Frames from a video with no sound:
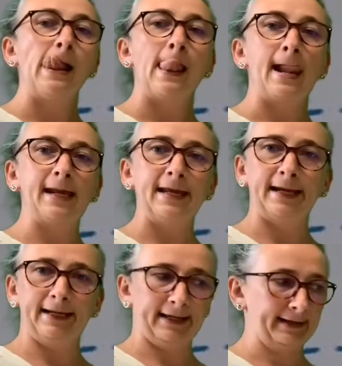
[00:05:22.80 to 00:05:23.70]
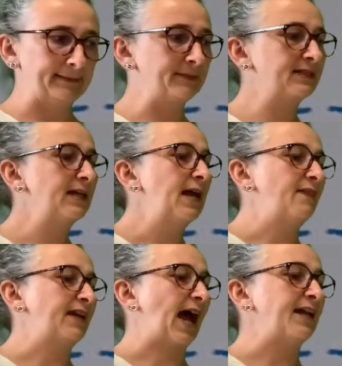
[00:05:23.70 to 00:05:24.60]
Licking her lips,
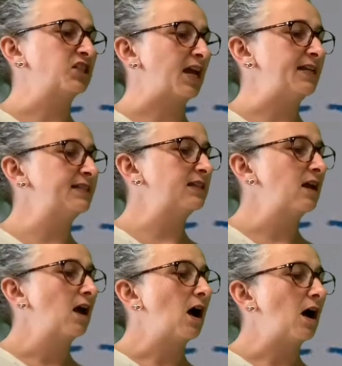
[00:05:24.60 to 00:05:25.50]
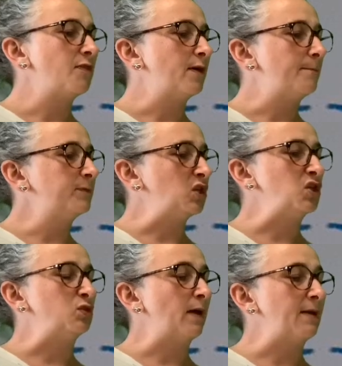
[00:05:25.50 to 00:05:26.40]
the cat chased the
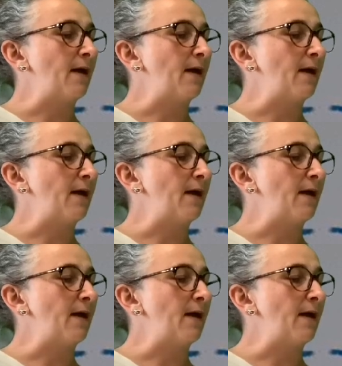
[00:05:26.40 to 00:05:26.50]
Gingerbread